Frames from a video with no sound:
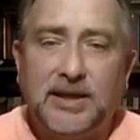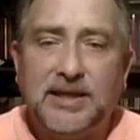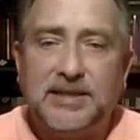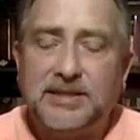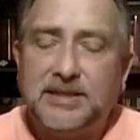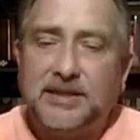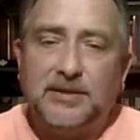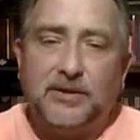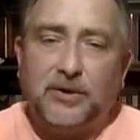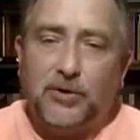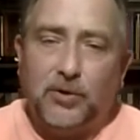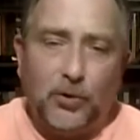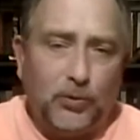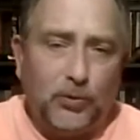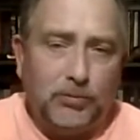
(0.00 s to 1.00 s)
Like I said, there are
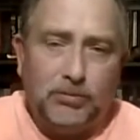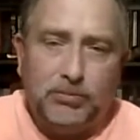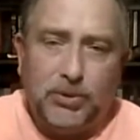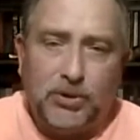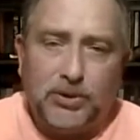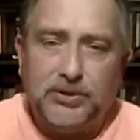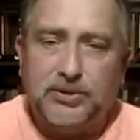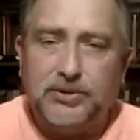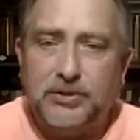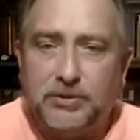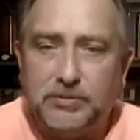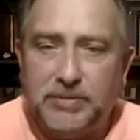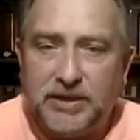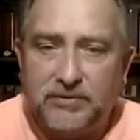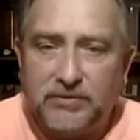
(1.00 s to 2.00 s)
whole books that
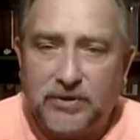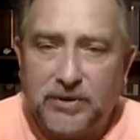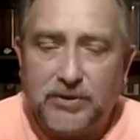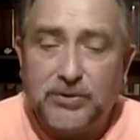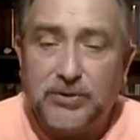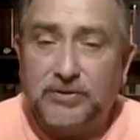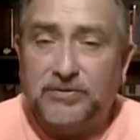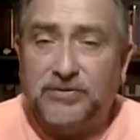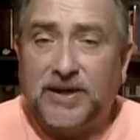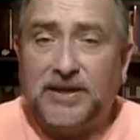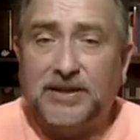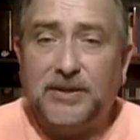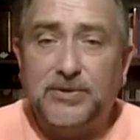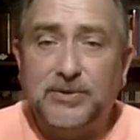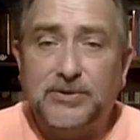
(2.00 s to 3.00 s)
are made for those. You can
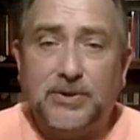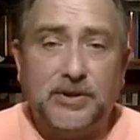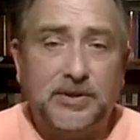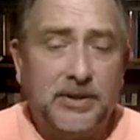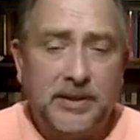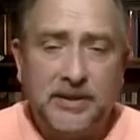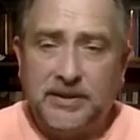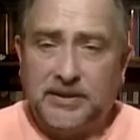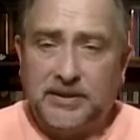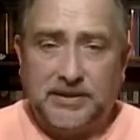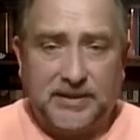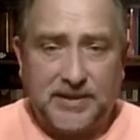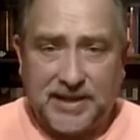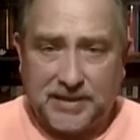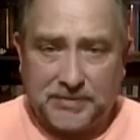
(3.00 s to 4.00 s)
find those on
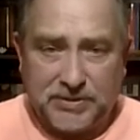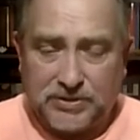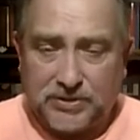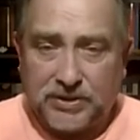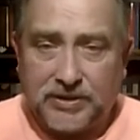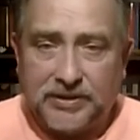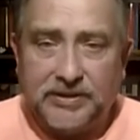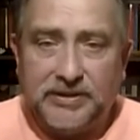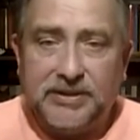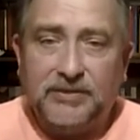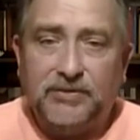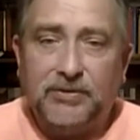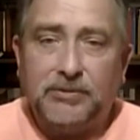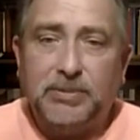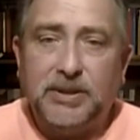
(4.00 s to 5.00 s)
Amazon and
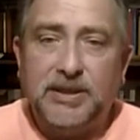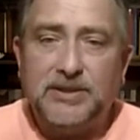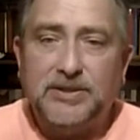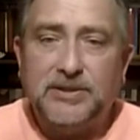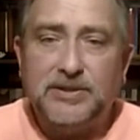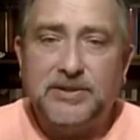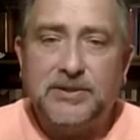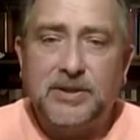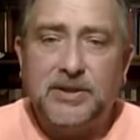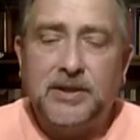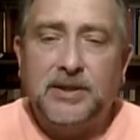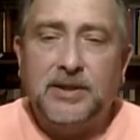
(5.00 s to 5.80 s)
different places.